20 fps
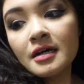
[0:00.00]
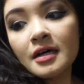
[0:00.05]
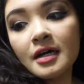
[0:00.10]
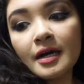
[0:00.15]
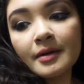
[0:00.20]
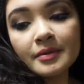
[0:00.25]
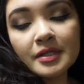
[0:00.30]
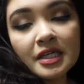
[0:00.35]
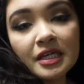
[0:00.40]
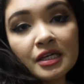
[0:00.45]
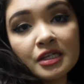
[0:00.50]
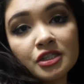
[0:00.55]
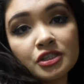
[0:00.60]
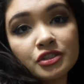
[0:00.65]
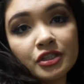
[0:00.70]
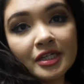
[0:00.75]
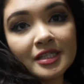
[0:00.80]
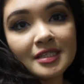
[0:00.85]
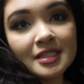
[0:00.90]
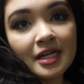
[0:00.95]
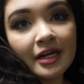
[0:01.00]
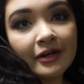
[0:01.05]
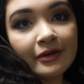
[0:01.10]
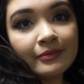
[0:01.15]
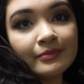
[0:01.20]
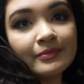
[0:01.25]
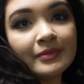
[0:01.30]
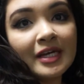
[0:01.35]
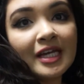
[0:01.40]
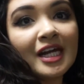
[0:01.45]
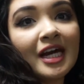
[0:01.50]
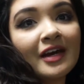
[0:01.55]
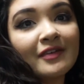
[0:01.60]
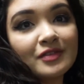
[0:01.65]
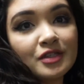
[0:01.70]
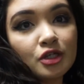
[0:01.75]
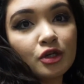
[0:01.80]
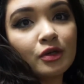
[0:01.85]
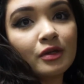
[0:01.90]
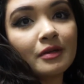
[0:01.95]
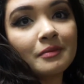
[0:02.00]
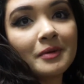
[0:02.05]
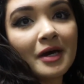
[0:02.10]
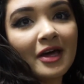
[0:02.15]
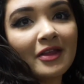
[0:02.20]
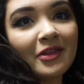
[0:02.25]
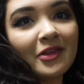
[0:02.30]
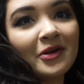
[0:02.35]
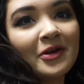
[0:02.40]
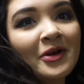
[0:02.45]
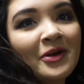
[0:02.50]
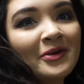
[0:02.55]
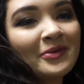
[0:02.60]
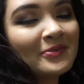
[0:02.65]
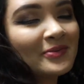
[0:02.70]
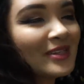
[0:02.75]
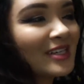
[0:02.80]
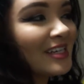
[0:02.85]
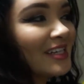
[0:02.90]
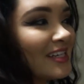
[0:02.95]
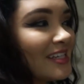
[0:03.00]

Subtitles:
I'm gonna get undressed now and I have to go to the bathroom.